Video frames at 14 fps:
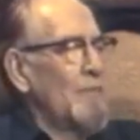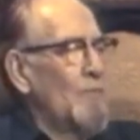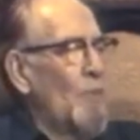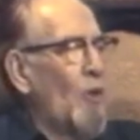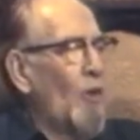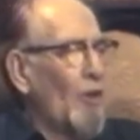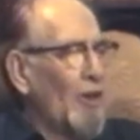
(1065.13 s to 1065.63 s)

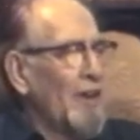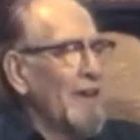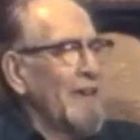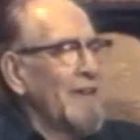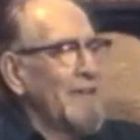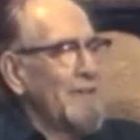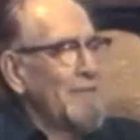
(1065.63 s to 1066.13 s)
more
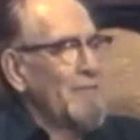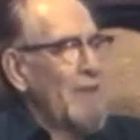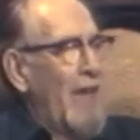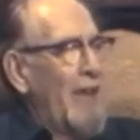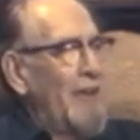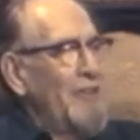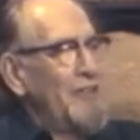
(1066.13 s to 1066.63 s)

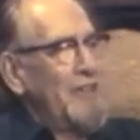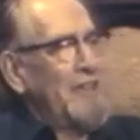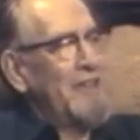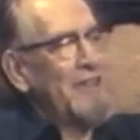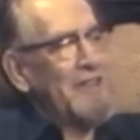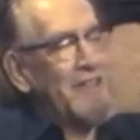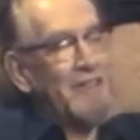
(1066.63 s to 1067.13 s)
energy
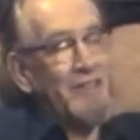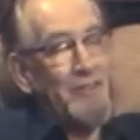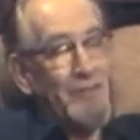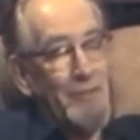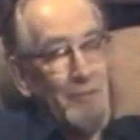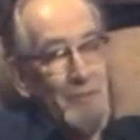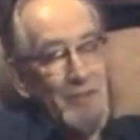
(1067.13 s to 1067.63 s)
into these
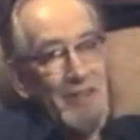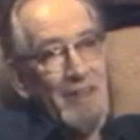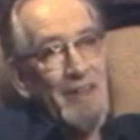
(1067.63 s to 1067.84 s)
tubes,